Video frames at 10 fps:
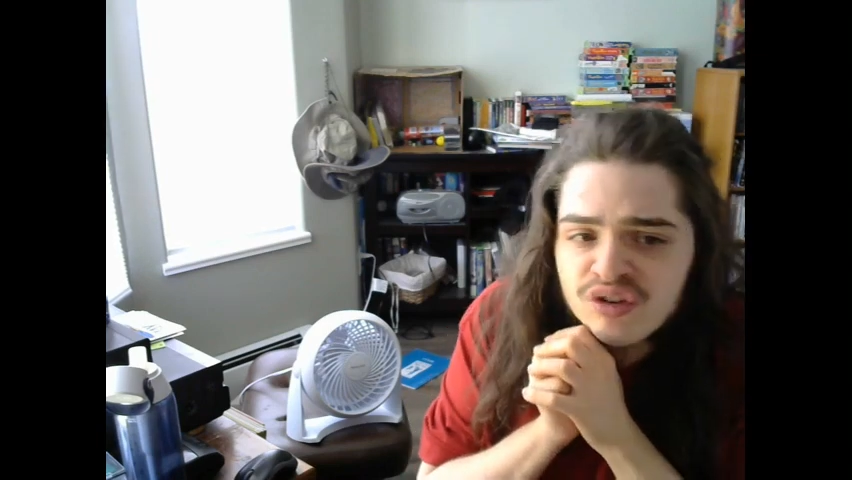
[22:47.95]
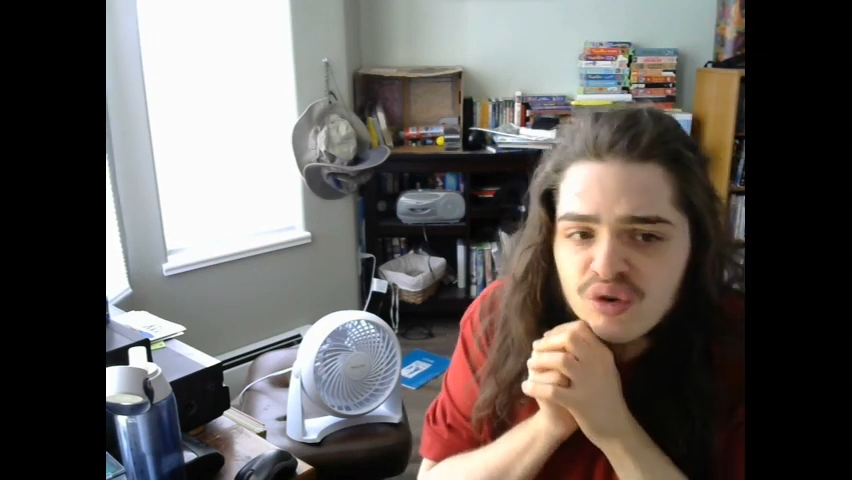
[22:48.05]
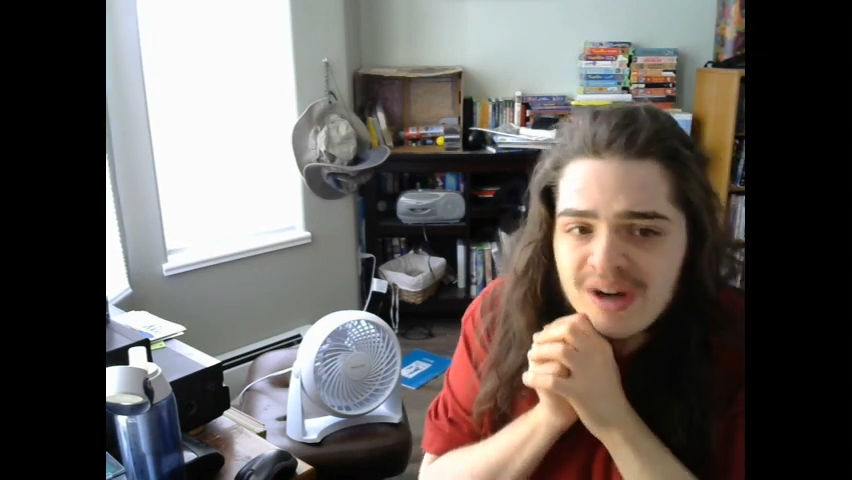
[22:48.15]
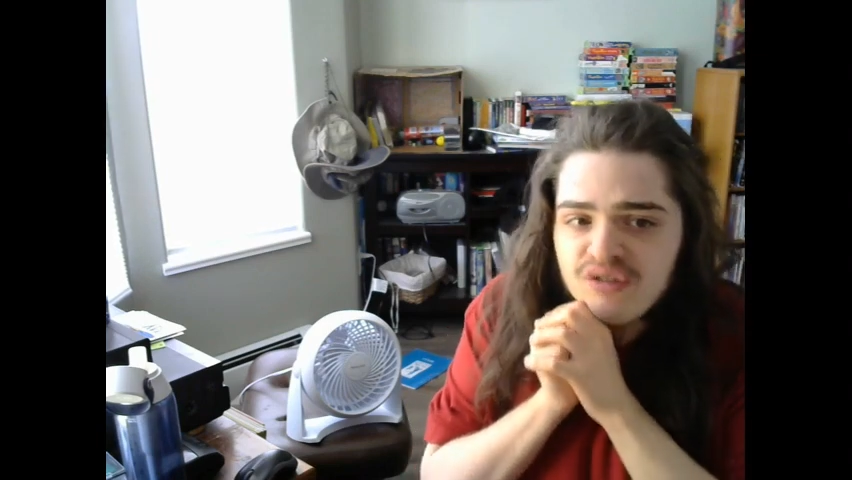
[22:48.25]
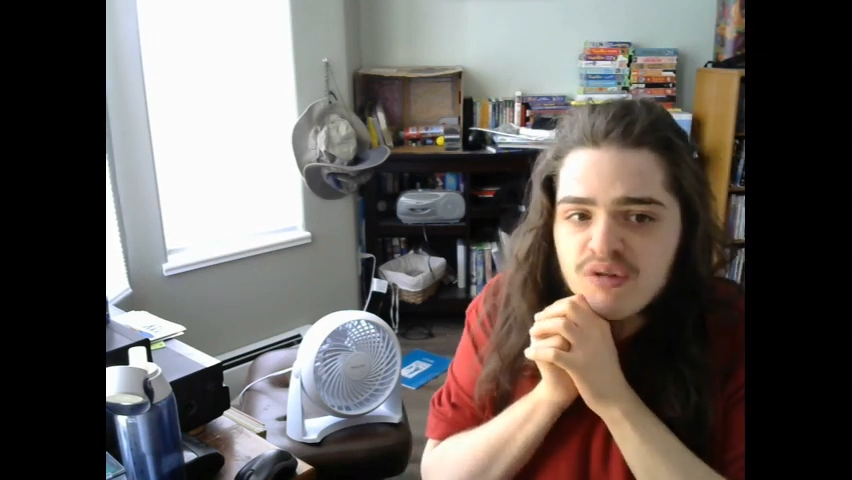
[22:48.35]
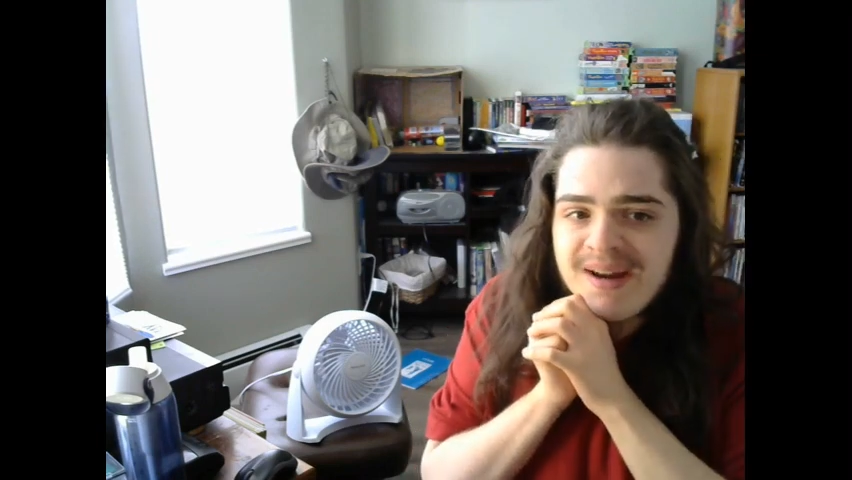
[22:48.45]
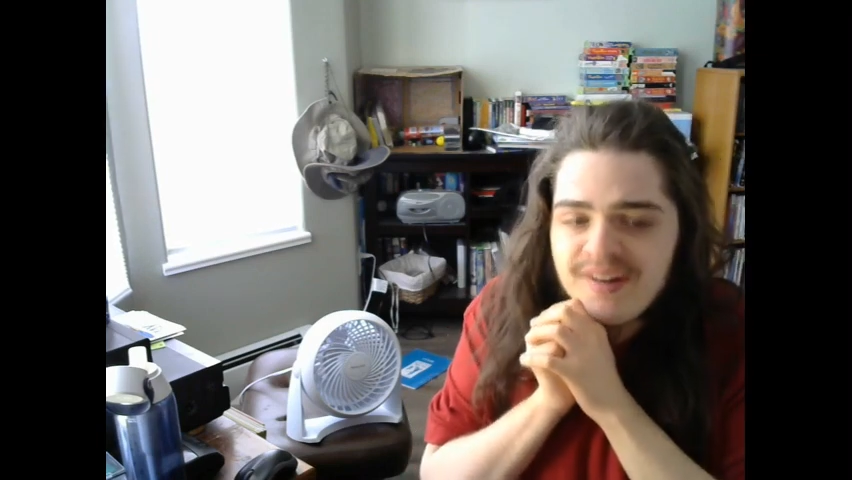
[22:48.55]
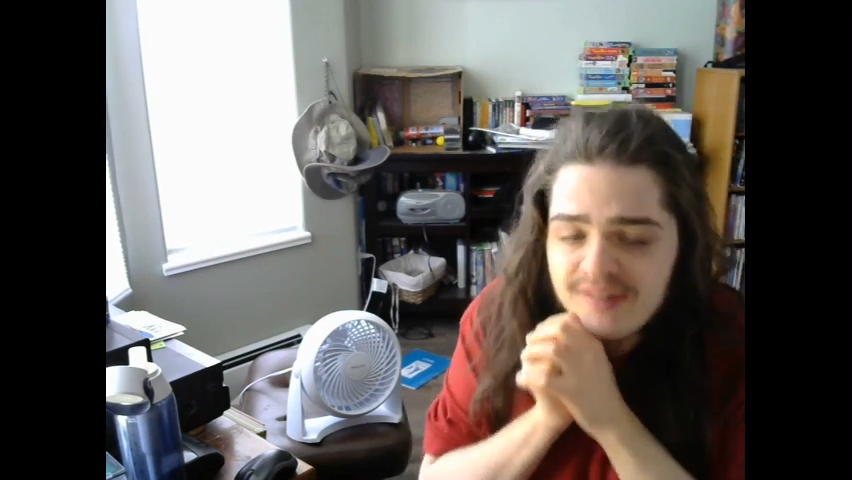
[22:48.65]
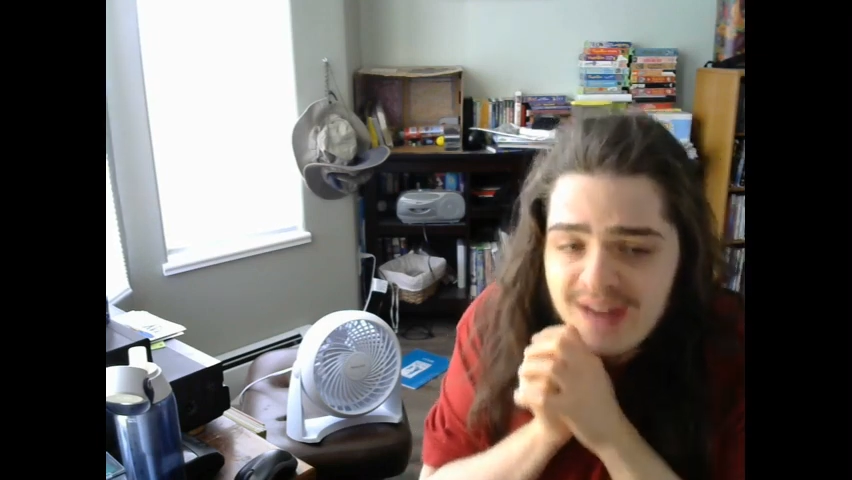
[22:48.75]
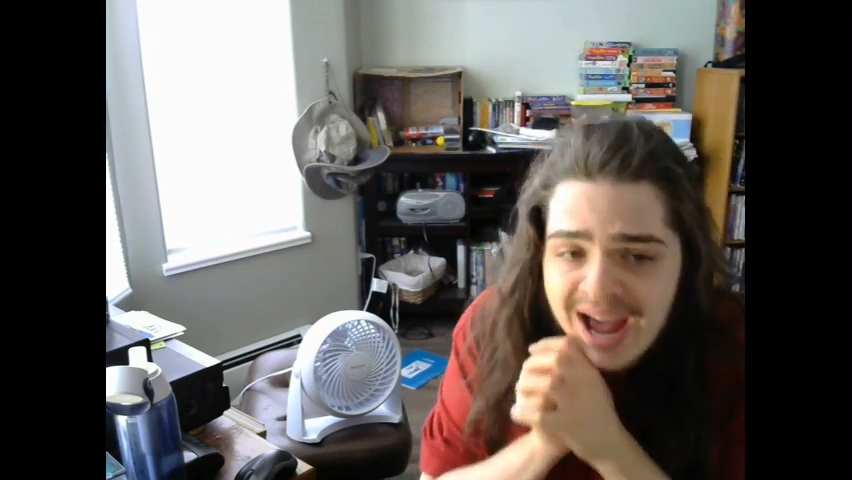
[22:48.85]

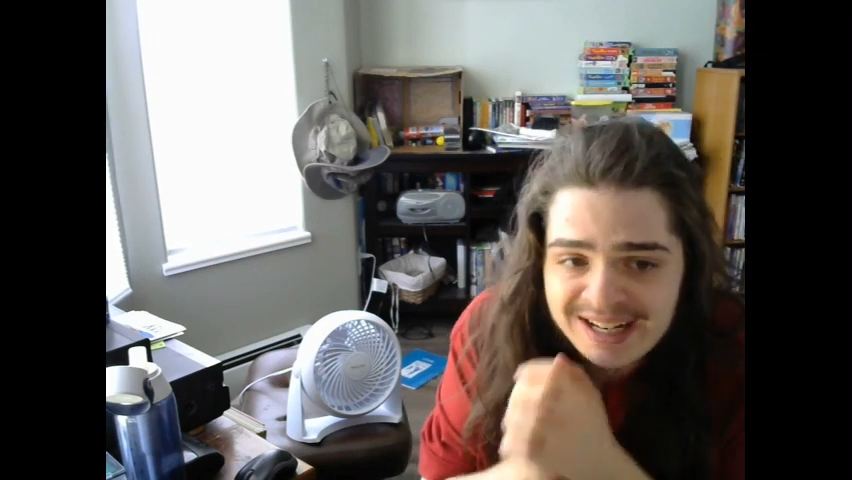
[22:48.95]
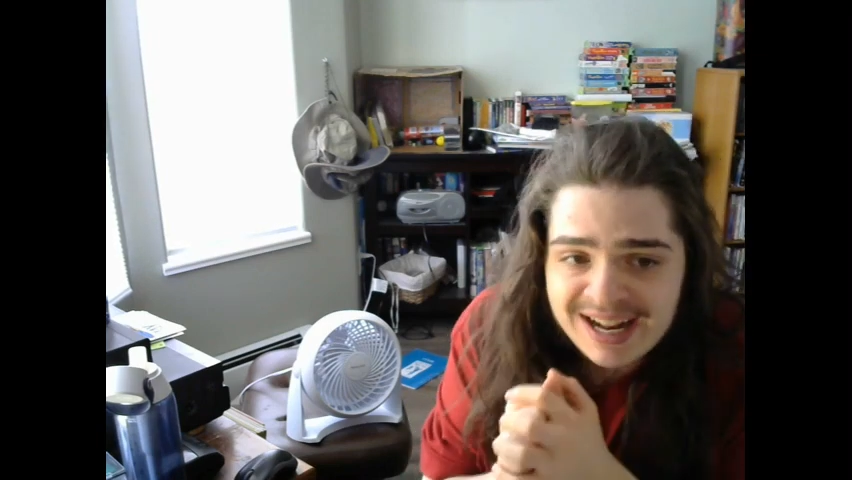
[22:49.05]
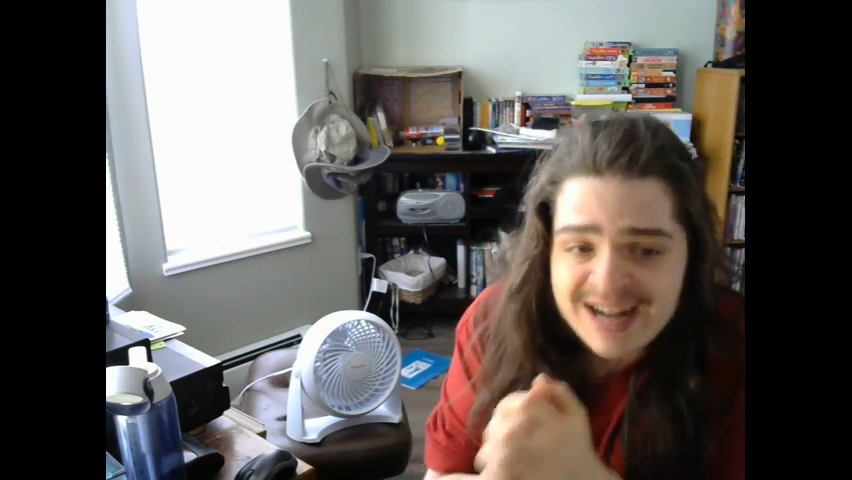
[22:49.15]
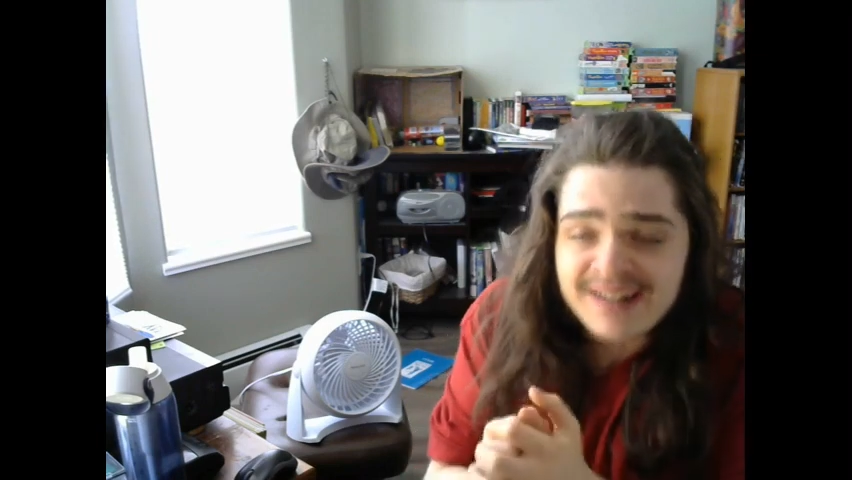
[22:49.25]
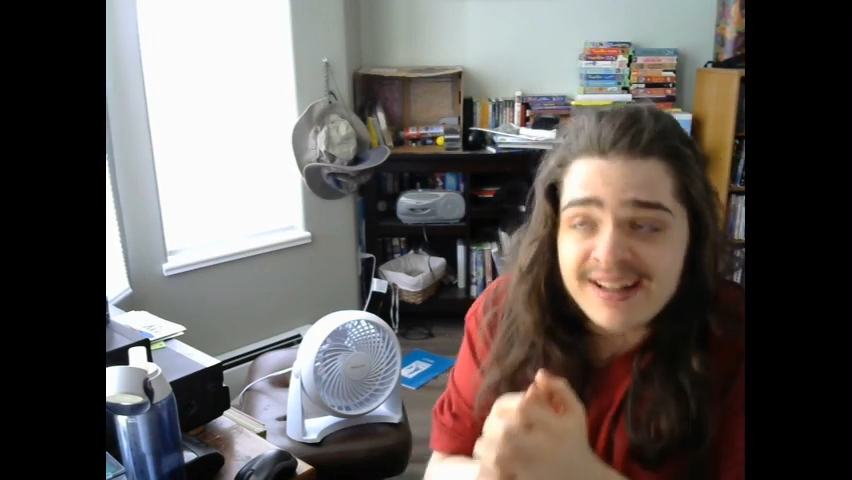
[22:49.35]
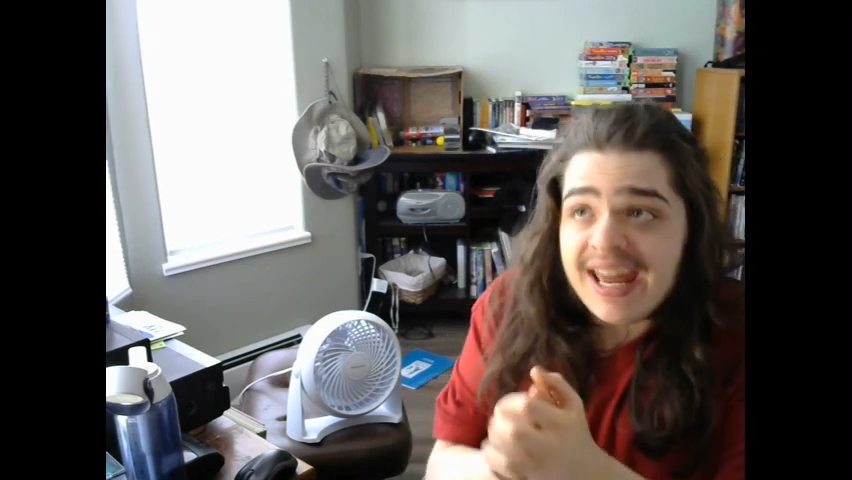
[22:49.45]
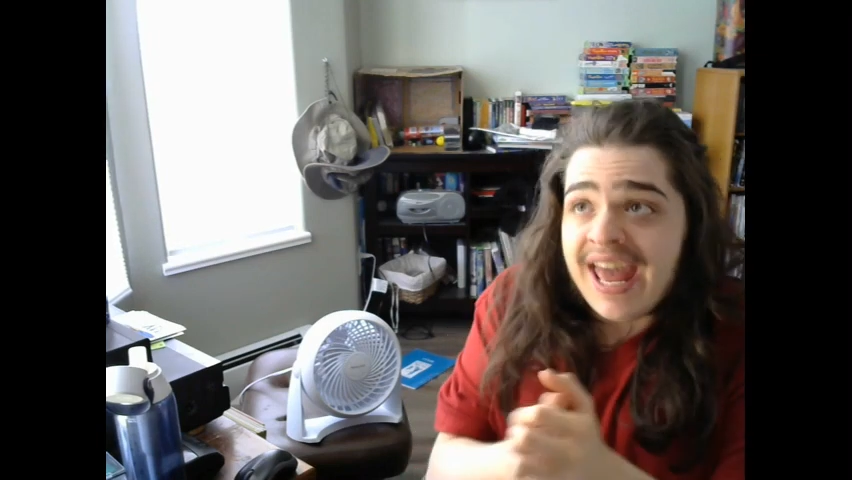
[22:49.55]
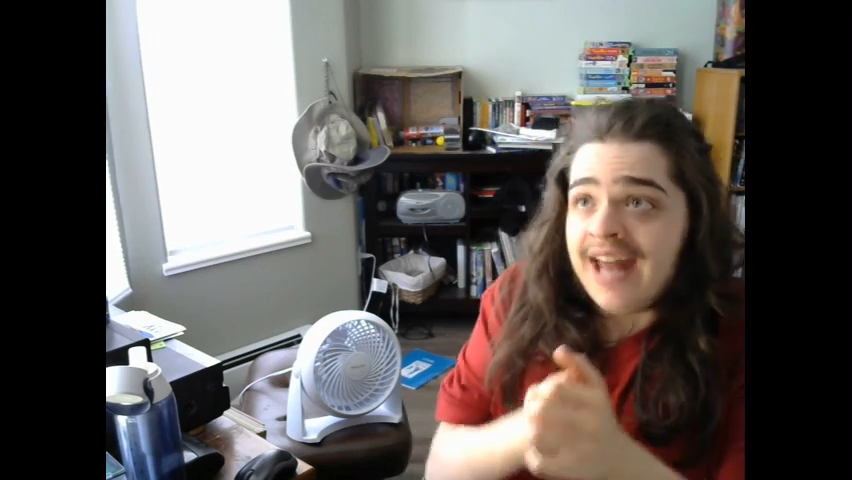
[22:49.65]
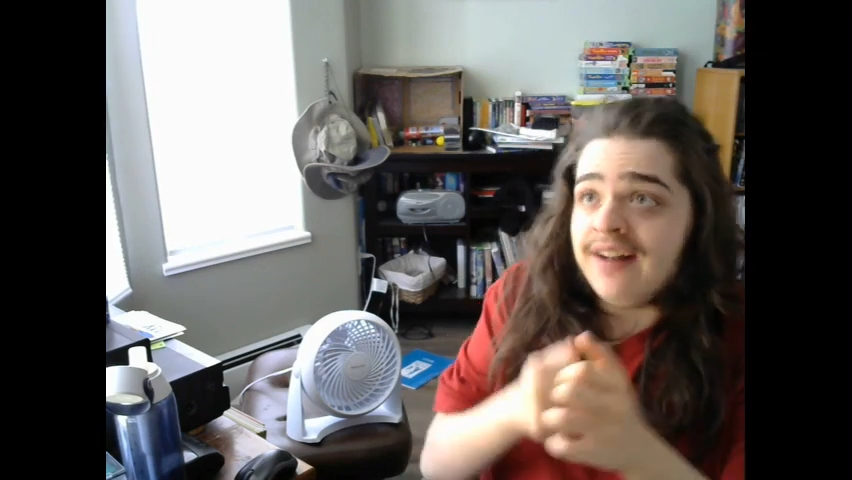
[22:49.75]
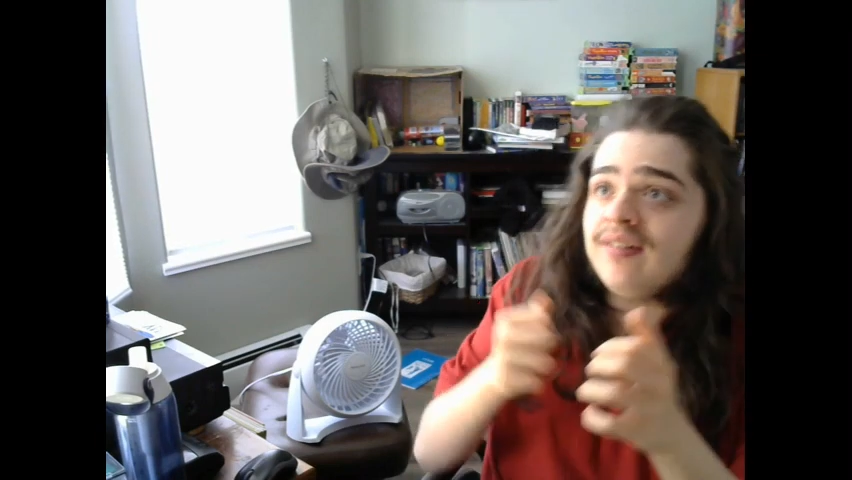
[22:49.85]
transformation ident at the
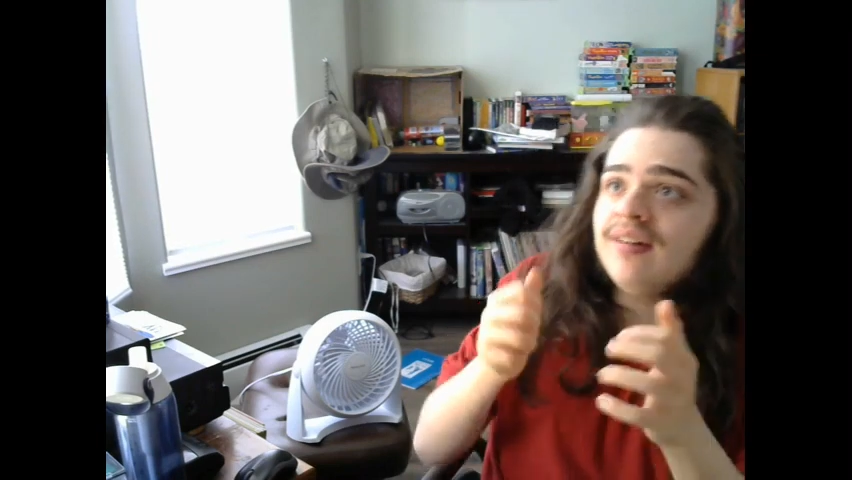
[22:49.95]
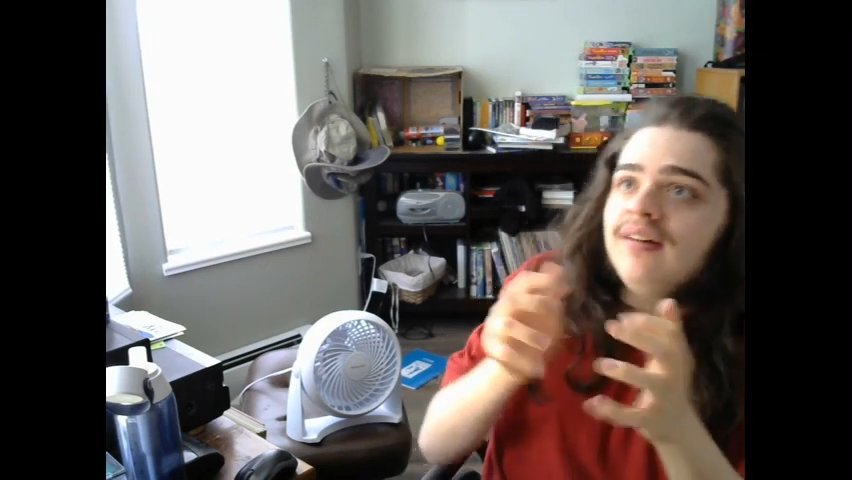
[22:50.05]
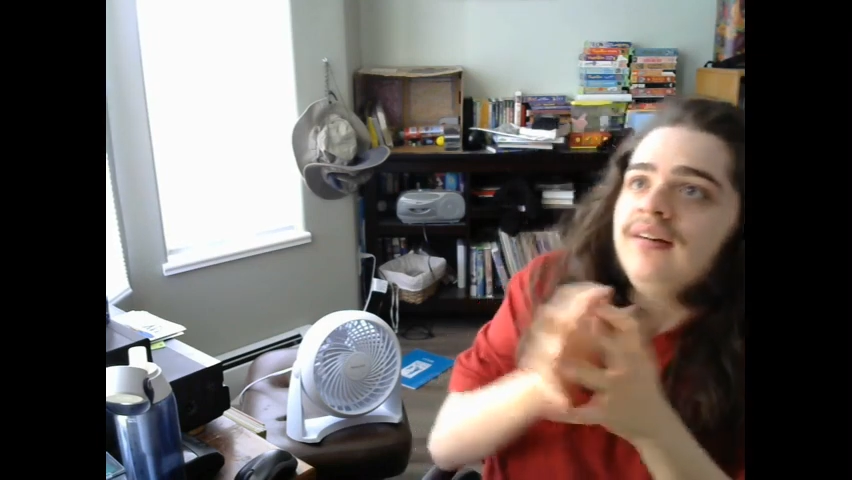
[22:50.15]
end